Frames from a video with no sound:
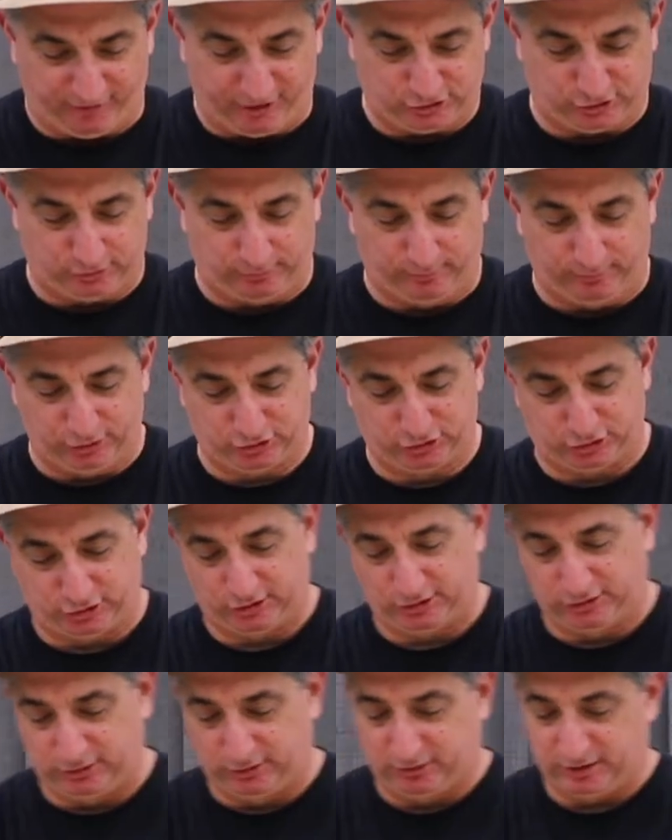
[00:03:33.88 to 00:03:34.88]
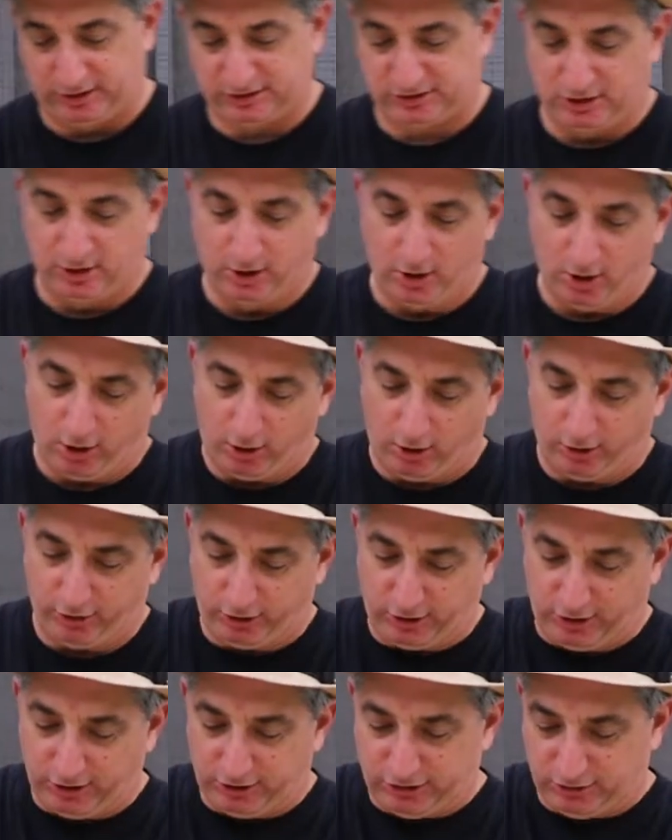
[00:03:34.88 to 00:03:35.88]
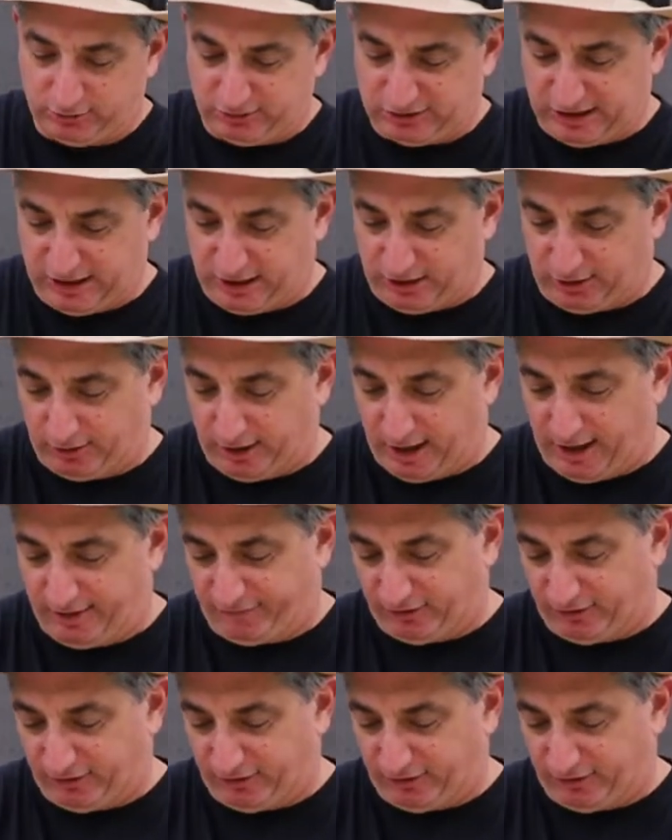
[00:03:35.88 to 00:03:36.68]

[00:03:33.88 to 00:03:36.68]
a professional butcher to do this. All you're going to do is take your